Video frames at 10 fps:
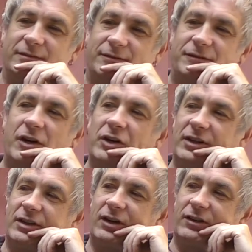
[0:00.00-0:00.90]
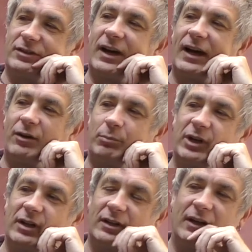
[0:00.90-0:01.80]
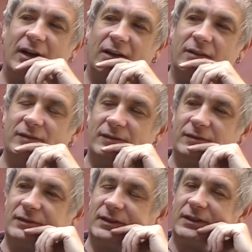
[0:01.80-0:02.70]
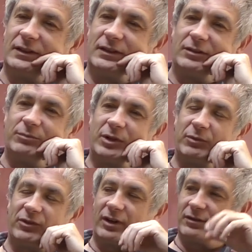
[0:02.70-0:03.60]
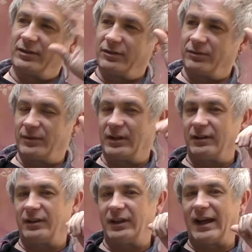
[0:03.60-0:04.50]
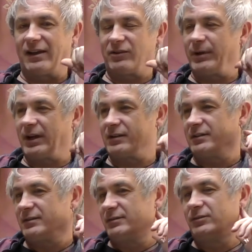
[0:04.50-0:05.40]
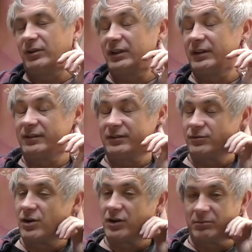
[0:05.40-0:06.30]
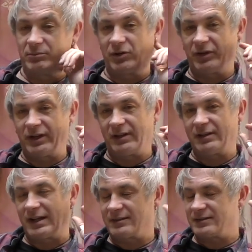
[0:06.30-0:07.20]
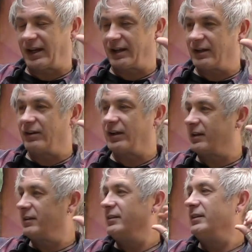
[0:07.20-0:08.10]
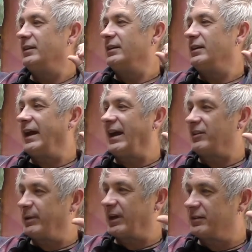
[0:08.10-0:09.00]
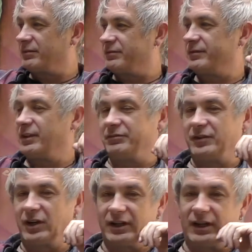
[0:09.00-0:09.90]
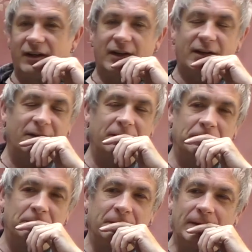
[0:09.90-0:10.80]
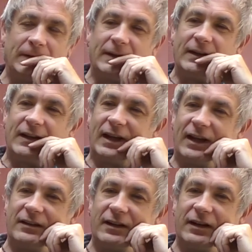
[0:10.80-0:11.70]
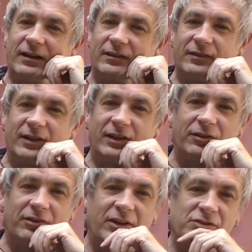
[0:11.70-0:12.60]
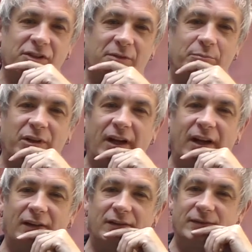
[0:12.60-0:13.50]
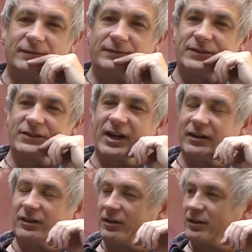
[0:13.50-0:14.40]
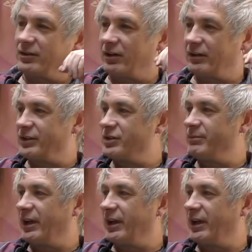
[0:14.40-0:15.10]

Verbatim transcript: funk guitar style, but uh, but was also the the aspect, or at least a strong component in that psychedelic aspect of, of funkadelic, and and uh, you know essentially could play psychedelic guitar like Jimi